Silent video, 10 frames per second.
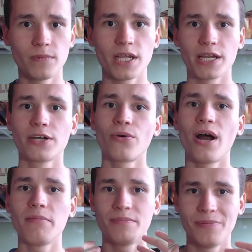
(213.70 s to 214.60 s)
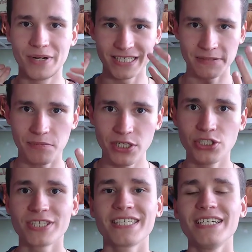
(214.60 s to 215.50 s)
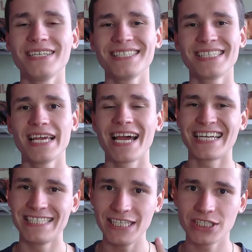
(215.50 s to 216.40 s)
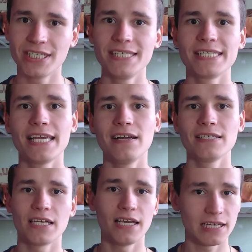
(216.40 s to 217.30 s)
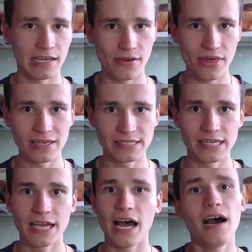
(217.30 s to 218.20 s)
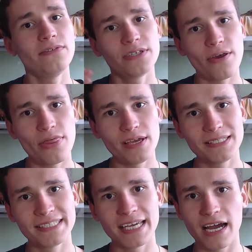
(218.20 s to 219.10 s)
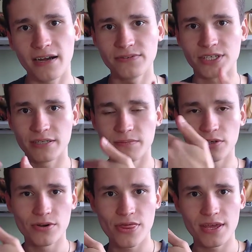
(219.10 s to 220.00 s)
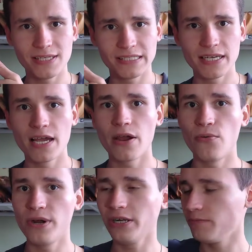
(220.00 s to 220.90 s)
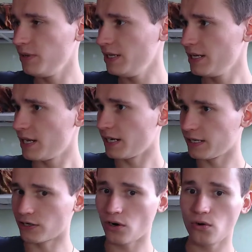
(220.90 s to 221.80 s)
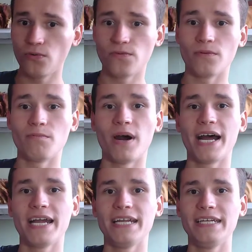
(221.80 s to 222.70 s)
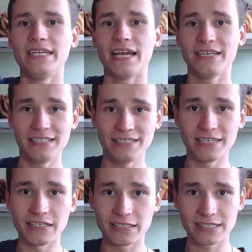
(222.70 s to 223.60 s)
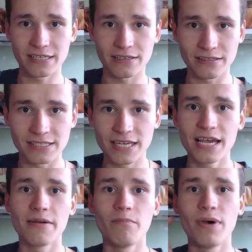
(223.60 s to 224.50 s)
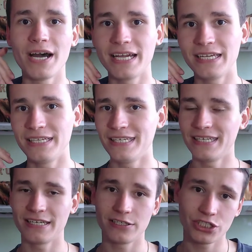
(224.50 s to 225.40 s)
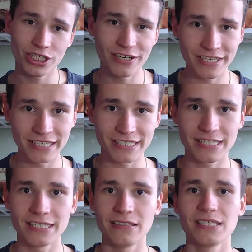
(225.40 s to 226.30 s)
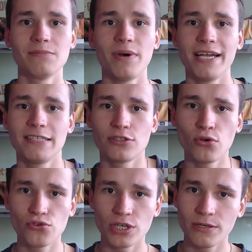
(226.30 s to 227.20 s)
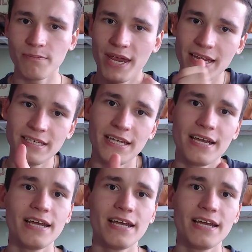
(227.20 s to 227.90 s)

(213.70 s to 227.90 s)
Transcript: Grow up my speech skills, diction skills and like this. After this, after improving this, will be growth my editing skills, my uh, sharing skills, my social media